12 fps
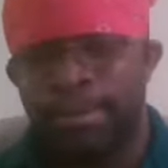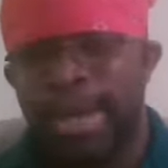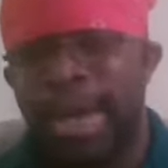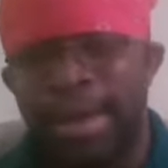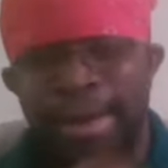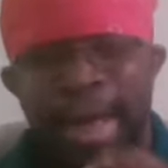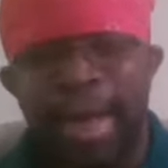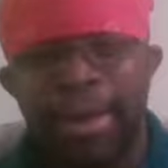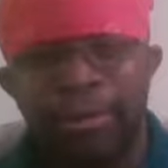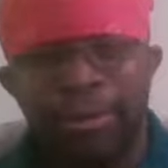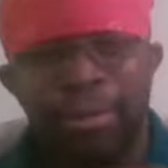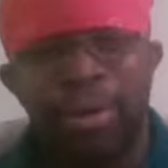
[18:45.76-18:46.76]
And that
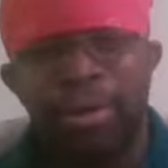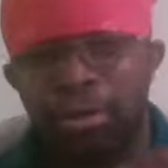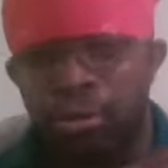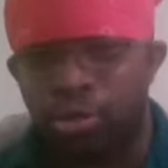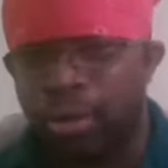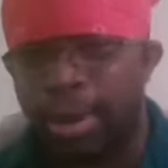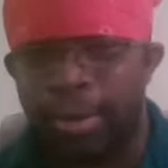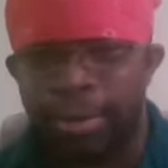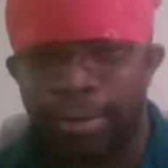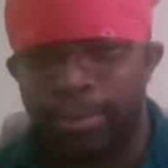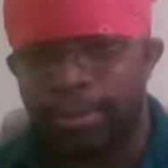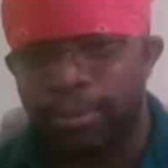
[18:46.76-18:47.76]
is part of the trick.
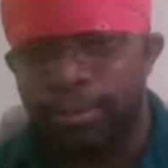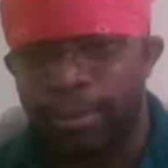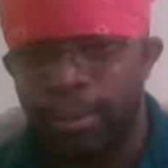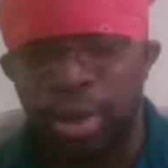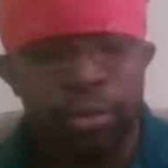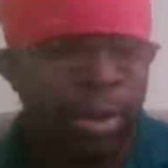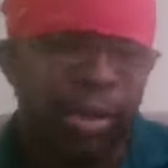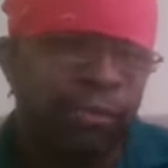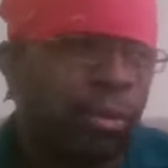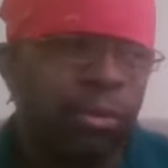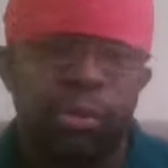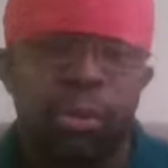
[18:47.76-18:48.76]
Because white
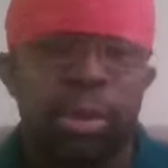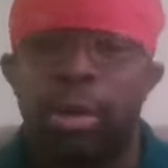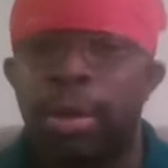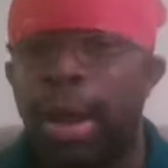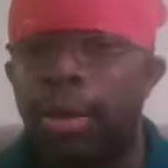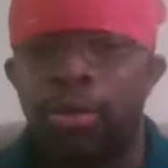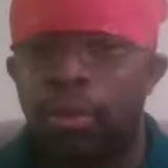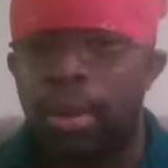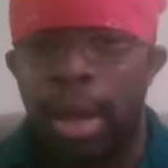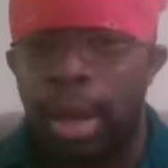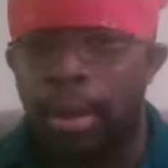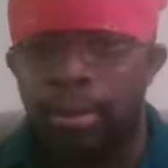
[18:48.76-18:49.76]
folks are really good at doing
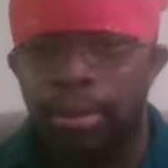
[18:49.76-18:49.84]
that.